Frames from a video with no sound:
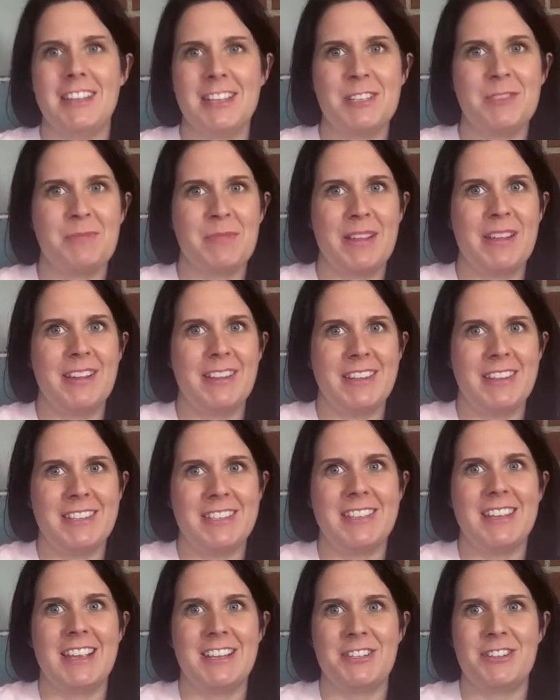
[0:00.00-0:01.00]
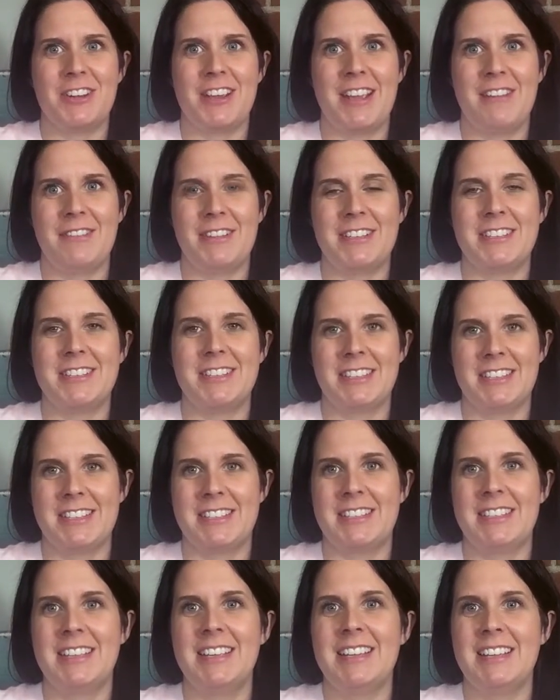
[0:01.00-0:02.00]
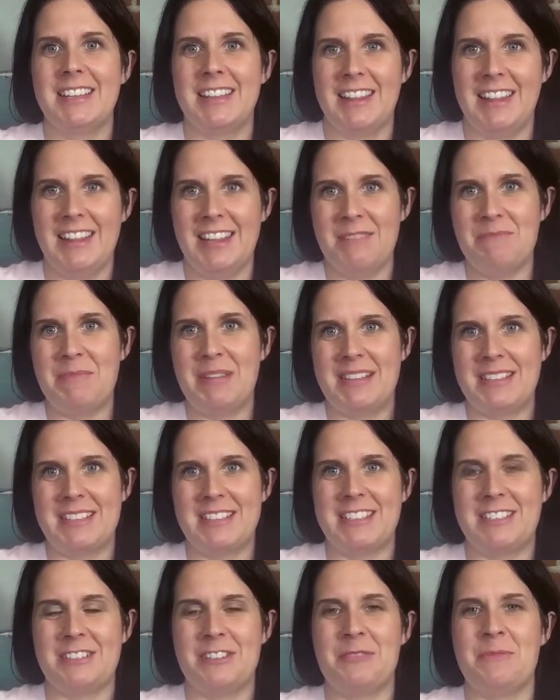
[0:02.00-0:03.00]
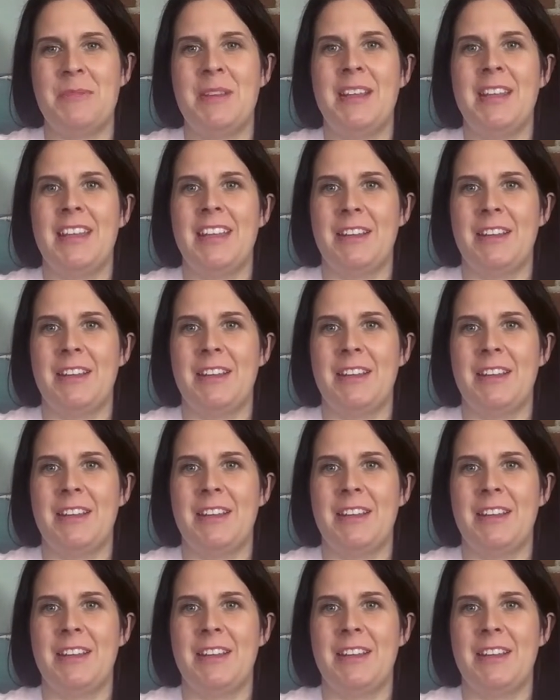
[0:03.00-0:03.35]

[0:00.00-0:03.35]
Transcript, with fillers: It's because nature gave us this limbic system.